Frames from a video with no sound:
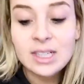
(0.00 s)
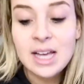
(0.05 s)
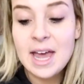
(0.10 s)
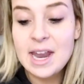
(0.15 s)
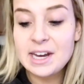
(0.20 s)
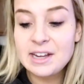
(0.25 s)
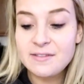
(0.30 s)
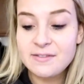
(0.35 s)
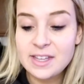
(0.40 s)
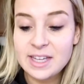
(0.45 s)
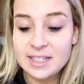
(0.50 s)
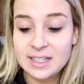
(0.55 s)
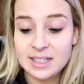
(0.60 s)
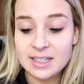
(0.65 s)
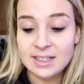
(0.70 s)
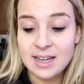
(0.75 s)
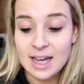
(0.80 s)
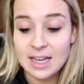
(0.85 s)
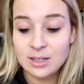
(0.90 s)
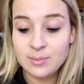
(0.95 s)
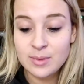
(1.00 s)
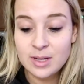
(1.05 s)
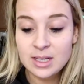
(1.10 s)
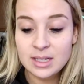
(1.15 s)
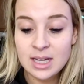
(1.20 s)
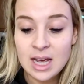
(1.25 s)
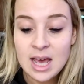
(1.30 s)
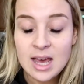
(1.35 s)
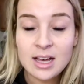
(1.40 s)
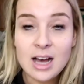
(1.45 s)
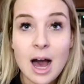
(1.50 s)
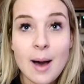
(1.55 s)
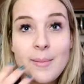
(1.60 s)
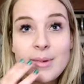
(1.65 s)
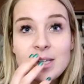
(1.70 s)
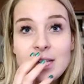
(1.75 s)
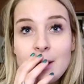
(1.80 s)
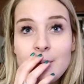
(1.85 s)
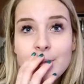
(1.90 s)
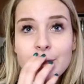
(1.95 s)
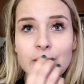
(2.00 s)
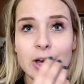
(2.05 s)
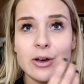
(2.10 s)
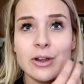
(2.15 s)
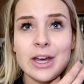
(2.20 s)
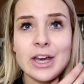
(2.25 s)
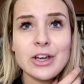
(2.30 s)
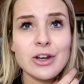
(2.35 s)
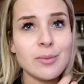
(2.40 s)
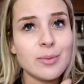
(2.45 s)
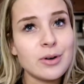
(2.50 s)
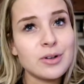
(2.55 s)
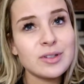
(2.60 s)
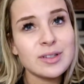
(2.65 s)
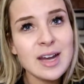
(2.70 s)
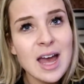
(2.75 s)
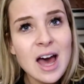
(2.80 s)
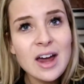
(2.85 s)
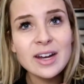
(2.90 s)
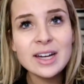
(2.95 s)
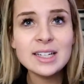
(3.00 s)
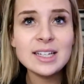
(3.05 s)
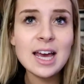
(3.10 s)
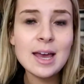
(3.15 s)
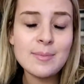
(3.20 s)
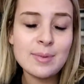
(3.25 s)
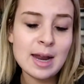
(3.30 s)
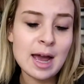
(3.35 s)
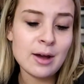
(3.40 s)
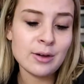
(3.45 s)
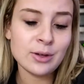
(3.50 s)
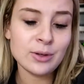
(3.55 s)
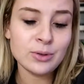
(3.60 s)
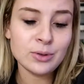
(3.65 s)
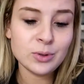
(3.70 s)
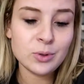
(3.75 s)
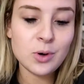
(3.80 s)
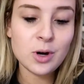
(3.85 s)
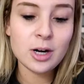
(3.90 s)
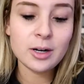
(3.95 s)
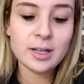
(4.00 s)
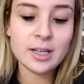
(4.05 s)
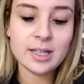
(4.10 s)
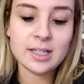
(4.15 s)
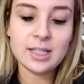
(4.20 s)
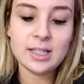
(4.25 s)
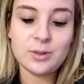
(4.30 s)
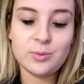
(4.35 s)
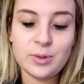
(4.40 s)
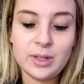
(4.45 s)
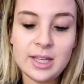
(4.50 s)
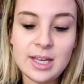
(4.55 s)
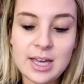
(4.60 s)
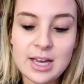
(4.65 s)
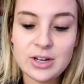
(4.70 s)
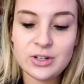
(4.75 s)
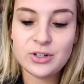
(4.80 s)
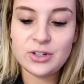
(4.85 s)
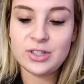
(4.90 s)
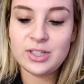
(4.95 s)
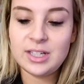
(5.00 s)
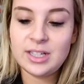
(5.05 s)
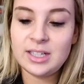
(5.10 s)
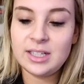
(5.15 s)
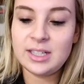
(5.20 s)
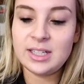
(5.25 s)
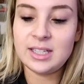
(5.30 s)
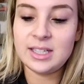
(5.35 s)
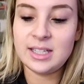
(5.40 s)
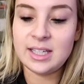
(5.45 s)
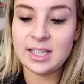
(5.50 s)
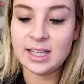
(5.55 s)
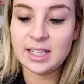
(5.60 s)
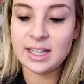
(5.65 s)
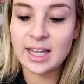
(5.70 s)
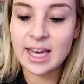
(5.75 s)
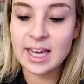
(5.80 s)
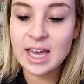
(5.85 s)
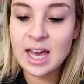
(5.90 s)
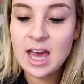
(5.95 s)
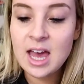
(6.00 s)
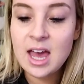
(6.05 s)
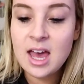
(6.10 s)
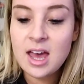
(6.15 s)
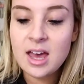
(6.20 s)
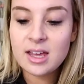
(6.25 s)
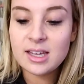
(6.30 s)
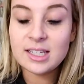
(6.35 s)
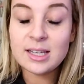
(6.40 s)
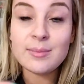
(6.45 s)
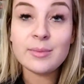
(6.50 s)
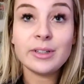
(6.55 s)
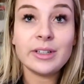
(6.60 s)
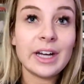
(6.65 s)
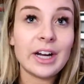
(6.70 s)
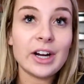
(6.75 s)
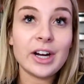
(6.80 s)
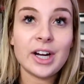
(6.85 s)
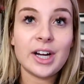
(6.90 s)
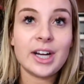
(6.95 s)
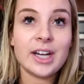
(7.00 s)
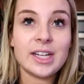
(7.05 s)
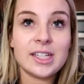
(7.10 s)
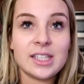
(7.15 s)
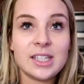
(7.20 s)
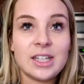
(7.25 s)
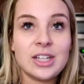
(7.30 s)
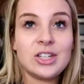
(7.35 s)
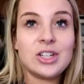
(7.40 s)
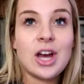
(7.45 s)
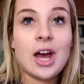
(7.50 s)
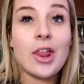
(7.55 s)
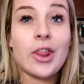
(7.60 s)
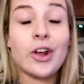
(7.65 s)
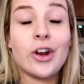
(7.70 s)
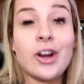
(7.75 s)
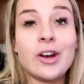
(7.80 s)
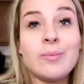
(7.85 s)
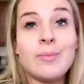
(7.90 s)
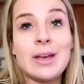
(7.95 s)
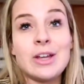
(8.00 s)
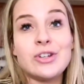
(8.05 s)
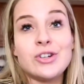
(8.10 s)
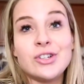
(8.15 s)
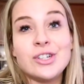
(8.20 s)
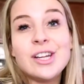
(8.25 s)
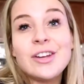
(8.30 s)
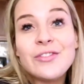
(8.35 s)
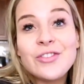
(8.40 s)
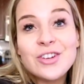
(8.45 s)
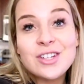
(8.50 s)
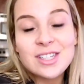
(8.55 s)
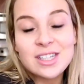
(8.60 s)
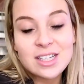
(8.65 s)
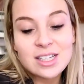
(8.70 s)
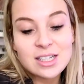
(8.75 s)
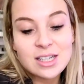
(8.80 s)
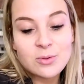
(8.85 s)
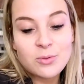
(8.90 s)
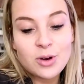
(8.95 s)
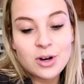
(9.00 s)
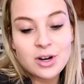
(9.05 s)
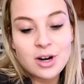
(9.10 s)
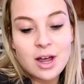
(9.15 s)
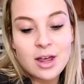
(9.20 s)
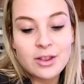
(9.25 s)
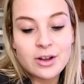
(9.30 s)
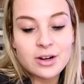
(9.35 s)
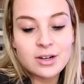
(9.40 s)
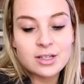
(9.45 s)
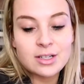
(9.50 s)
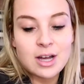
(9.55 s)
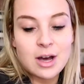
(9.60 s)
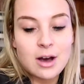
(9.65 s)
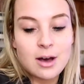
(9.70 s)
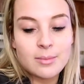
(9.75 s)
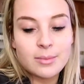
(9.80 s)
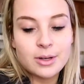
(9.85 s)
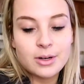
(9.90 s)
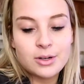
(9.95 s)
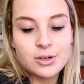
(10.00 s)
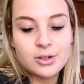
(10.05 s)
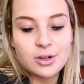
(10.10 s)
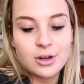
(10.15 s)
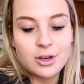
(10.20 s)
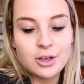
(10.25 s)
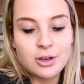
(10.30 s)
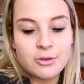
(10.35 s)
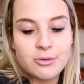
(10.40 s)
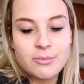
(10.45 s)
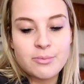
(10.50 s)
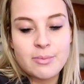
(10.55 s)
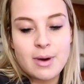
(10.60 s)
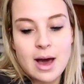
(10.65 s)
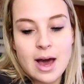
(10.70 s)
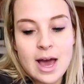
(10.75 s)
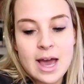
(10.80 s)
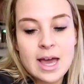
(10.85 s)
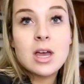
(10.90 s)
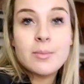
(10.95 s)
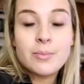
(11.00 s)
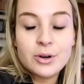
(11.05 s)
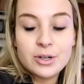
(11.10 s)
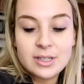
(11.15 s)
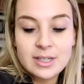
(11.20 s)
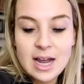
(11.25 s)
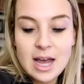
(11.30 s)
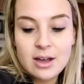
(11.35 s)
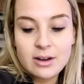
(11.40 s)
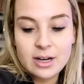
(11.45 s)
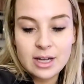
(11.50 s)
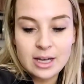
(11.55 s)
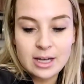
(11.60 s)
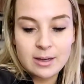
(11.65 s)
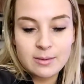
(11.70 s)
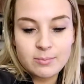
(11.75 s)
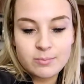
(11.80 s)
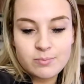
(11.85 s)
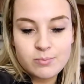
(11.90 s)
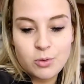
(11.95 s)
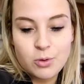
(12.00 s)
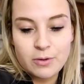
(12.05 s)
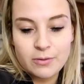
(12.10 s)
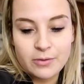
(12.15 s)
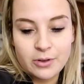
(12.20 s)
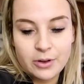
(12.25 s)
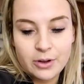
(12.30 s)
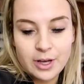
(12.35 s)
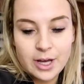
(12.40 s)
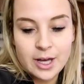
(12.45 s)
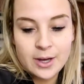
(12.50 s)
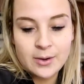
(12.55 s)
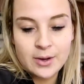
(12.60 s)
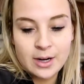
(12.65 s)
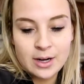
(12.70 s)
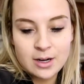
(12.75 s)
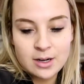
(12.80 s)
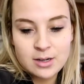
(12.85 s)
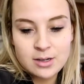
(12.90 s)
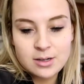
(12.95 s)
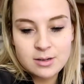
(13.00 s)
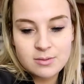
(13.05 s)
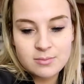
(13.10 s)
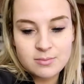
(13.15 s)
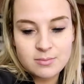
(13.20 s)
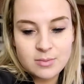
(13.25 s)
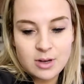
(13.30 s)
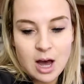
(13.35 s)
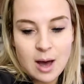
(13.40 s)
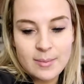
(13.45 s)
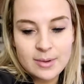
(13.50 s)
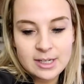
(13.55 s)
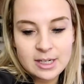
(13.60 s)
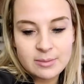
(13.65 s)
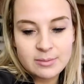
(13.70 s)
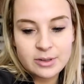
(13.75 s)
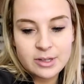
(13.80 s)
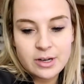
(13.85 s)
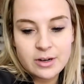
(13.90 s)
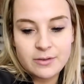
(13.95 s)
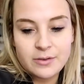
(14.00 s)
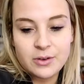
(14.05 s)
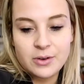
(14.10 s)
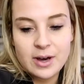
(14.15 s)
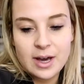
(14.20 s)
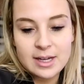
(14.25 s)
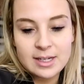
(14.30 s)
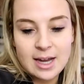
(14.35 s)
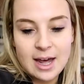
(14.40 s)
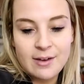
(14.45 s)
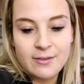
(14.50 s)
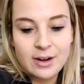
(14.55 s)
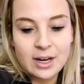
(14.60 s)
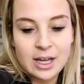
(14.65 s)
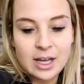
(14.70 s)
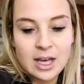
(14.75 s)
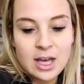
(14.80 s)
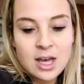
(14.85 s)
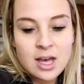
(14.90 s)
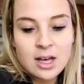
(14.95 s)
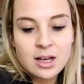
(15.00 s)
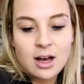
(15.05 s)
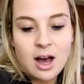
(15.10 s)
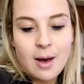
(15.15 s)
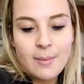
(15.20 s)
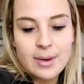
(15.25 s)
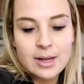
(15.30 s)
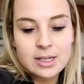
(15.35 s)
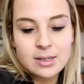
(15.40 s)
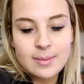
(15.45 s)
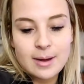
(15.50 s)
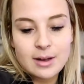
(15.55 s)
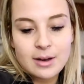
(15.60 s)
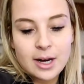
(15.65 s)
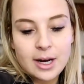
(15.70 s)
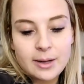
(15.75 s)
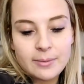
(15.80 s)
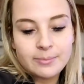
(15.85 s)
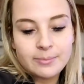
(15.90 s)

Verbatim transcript: any of these assessments, comment down below like your personality type and how you scored, because it's really interesting to see like similarities in each other and major differences in one another. So I'm going to show you my personality portfolio, and comment down below if you guys have any comments about it.